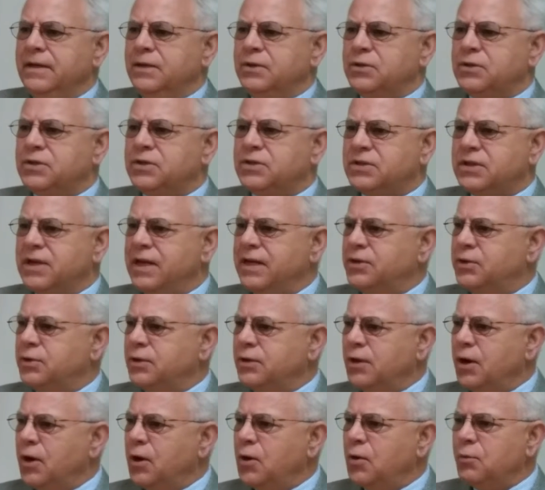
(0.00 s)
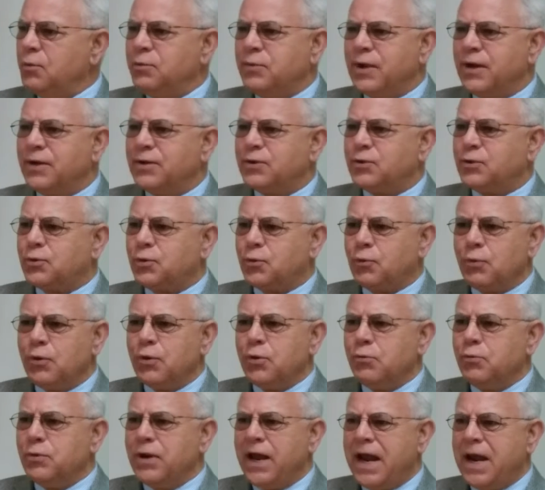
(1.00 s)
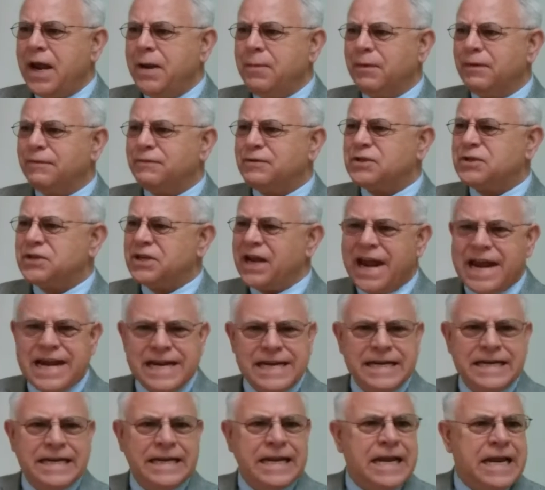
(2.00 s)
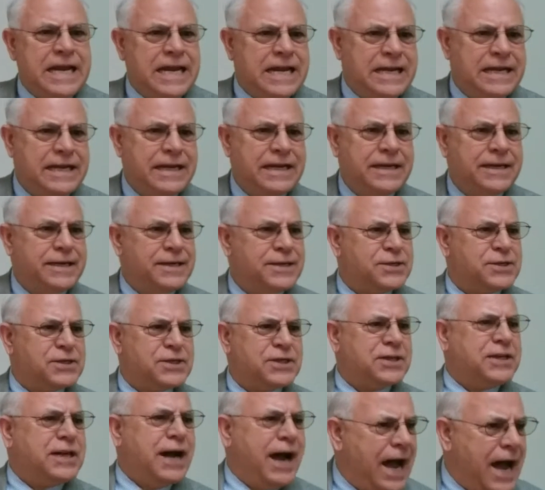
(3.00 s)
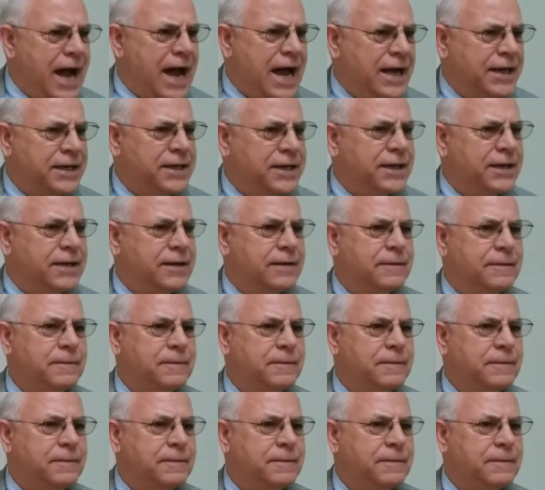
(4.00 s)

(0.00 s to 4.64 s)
She said, you know, the true name of Satan is God.